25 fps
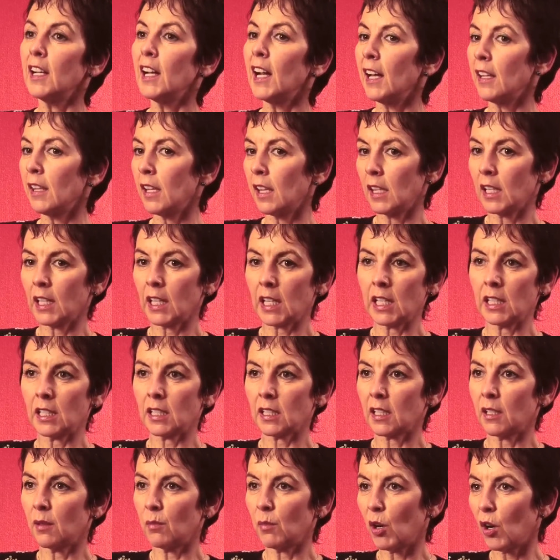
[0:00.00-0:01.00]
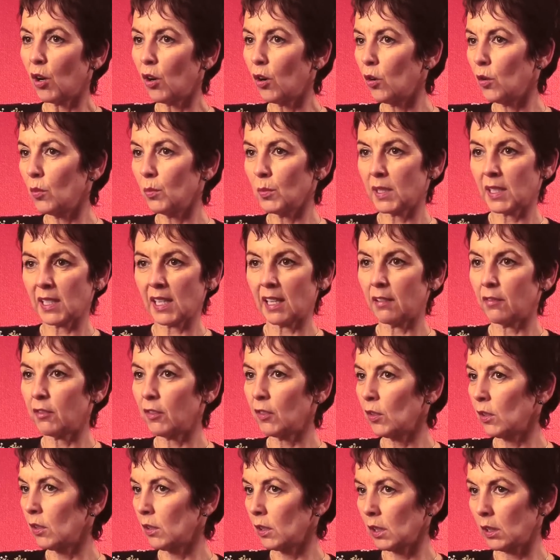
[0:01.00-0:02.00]
And then the kids come home, say
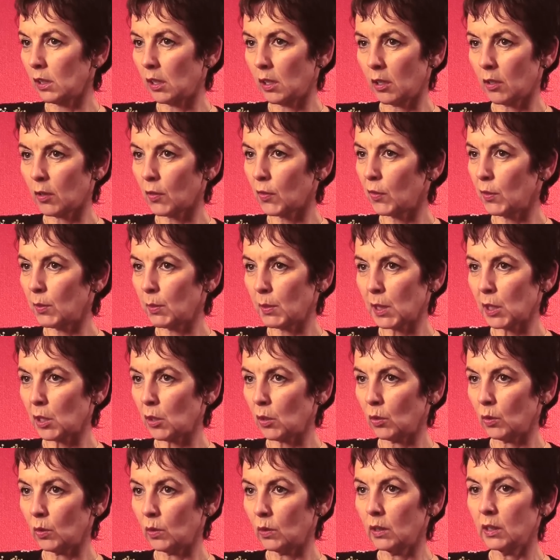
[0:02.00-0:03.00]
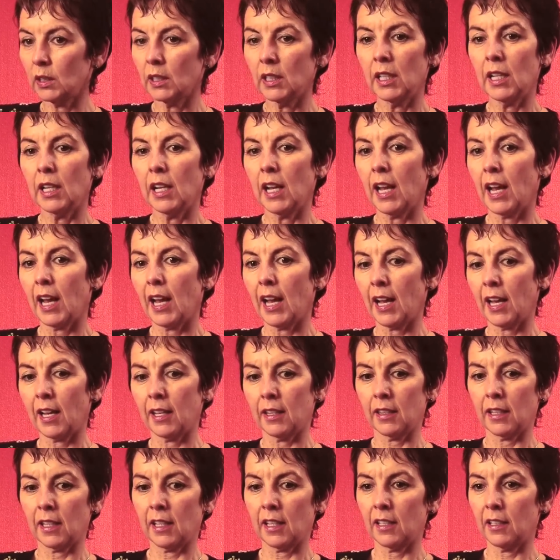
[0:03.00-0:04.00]
four o'clock from school,
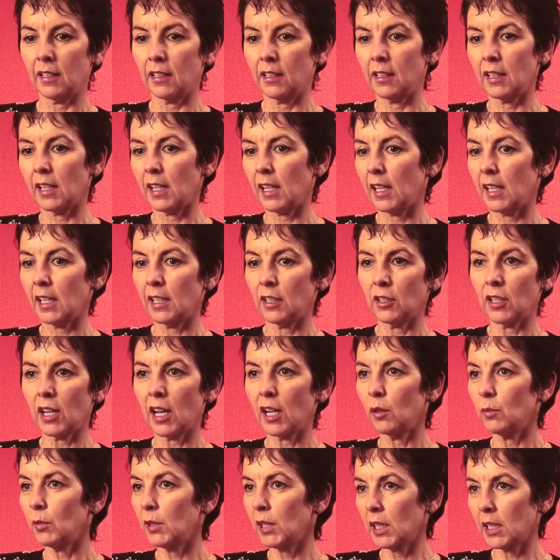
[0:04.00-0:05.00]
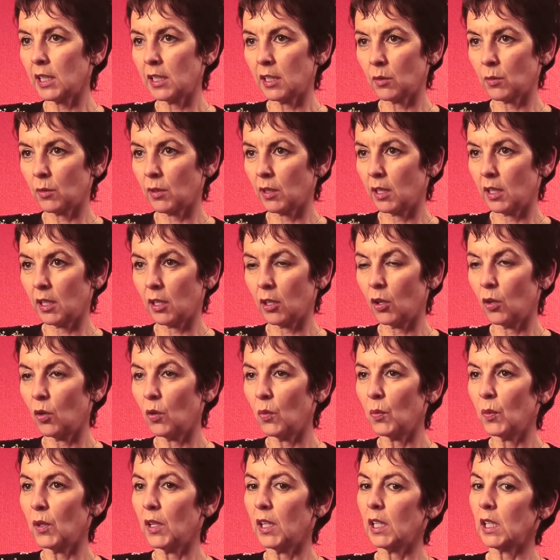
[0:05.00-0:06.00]
and then they'd help the kids with the
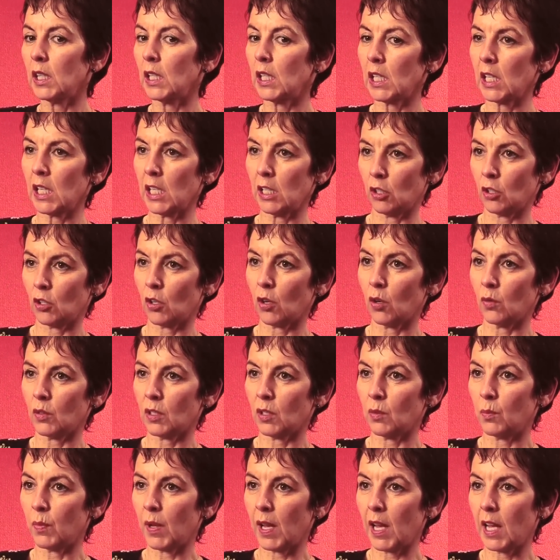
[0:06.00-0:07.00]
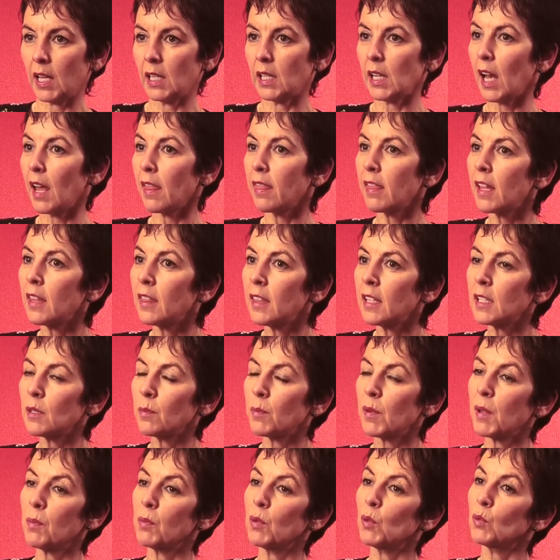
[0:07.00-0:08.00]
homework, the kids go to bed, and then these
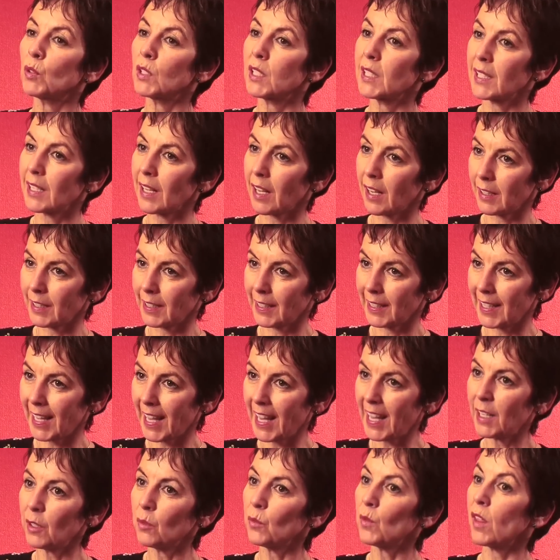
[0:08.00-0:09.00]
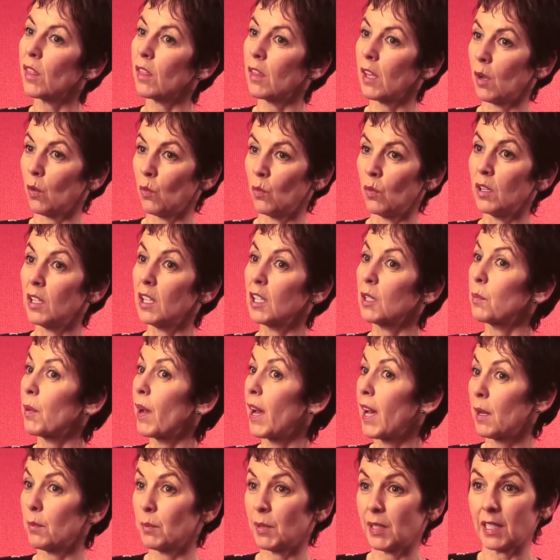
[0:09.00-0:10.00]
people would start again with their work,
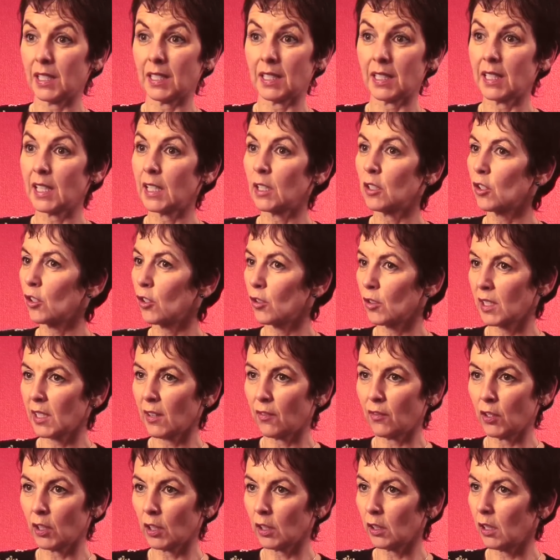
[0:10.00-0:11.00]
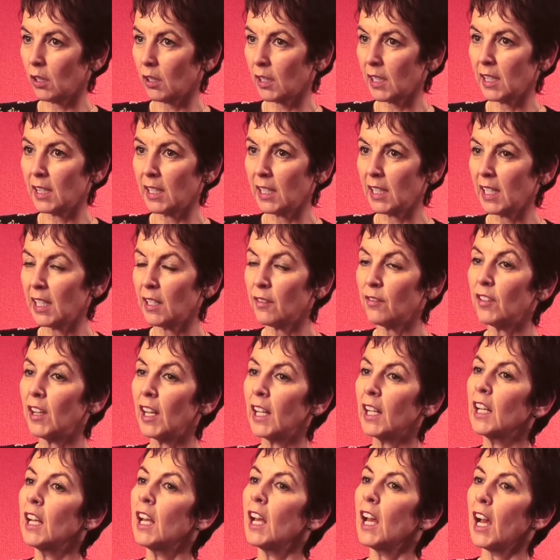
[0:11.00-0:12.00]
perhaps at six or seven o'clock in the
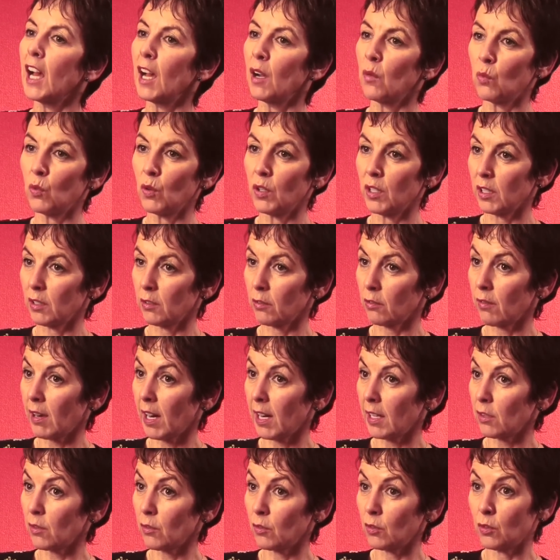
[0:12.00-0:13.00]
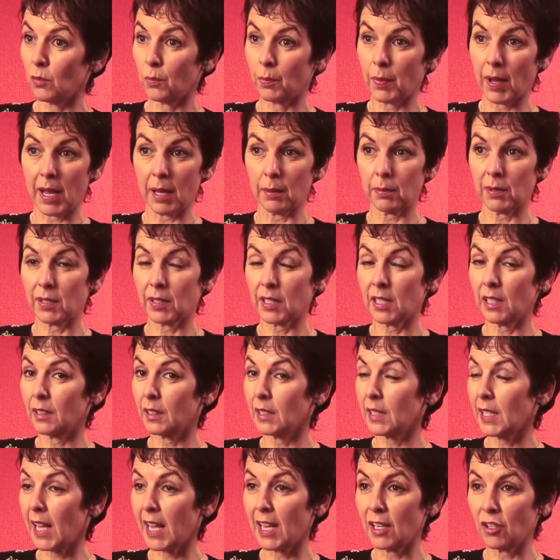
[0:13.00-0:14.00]
evening, and work right through perhaps till
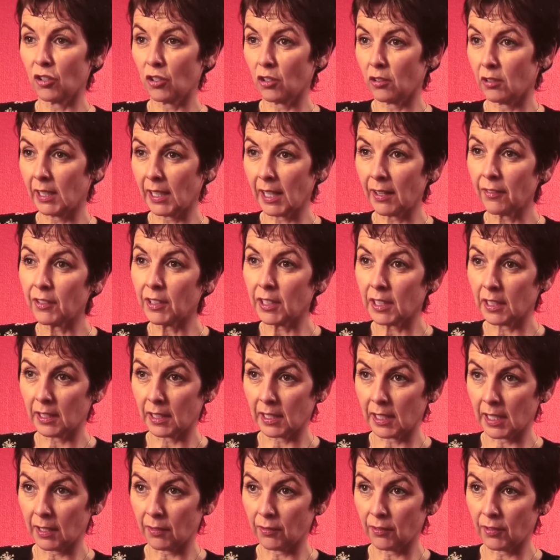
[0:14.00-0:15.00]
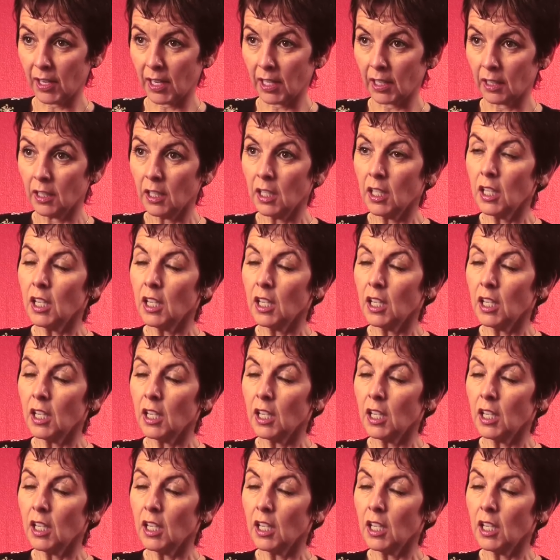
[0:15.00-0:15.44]
10 or 11 in the evening.